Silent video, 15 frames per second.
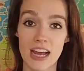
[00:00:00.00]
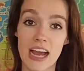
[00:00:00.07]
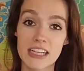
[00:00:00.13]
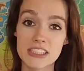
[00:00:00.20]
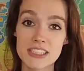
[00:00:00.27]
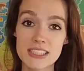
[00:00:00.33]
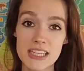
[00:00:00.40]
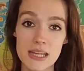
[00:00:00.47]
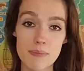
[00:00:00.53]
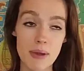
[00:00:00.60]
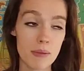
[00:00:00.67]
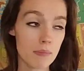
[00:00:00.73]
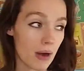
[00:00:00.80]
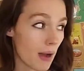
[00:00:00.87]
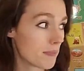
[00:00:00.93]
I just keep
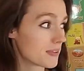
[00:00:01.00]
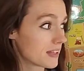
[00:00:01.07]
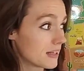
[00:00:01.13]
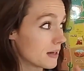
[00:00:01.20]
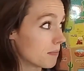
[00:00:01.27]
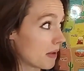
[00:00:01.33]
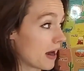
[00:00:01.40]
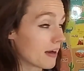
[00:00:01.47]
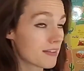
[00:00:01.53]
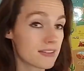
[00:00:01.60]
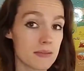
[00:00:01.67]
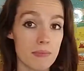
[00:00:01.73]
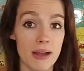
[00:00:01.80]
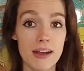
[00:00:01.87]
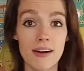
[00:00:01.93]
my props in a box
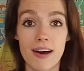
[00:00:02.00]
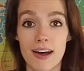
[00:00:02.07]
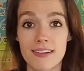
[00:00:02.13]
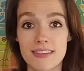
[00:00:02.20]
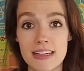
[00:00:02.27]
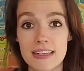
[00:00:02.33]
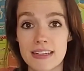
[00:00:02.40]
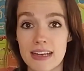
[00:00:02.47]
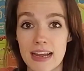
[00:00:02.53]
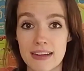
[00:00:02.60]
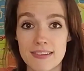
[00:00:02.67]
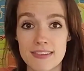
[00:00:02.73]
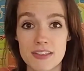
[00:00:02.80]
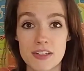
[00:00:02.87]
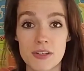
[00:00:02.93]
in my closet
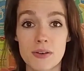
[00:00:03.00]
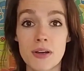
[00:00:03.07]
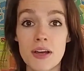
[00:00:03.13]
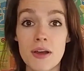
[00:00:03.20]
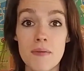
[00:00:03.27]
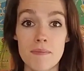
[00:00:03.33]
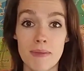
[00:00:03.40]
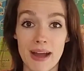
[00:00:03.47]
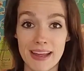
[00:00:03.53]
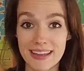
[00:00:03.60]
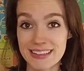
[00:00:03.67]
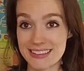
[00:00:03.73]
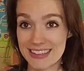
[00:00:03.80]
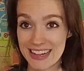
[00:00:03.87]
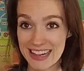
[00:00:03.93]
next to my
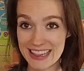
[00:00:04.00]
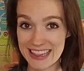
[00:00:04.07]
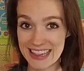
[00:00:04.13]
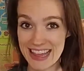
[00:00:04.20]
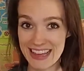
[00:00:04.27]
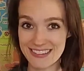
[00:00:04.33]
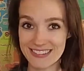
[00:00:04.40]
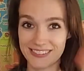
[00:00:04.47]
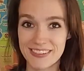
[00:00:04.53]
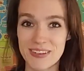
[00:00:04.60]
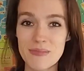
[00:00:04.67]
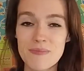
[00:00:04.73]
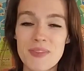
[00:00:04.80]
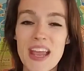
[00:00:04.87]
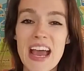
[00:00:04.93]
classroom.